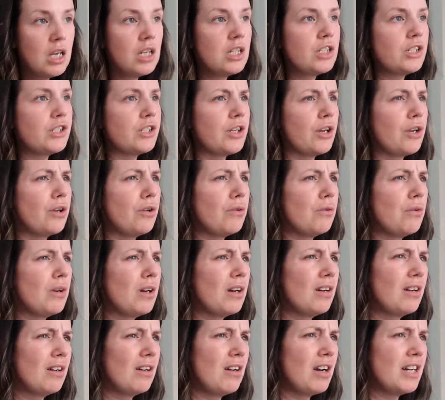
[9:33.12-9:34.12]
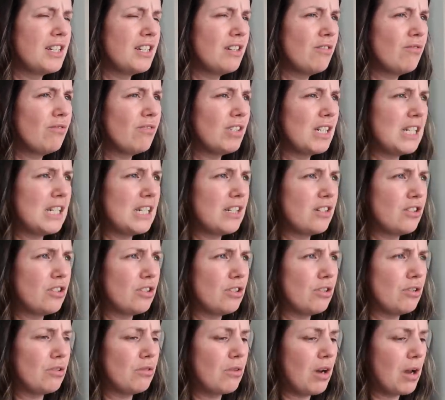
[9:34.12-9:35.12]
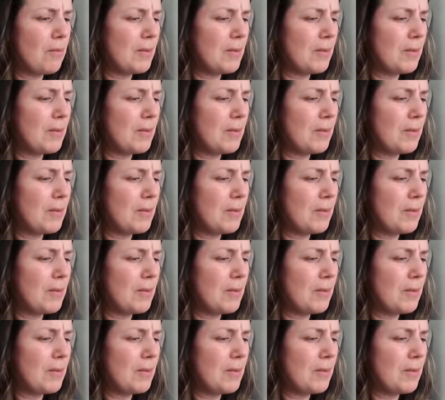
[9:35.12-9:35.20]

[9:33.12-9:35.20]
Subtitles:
So I didn't really do,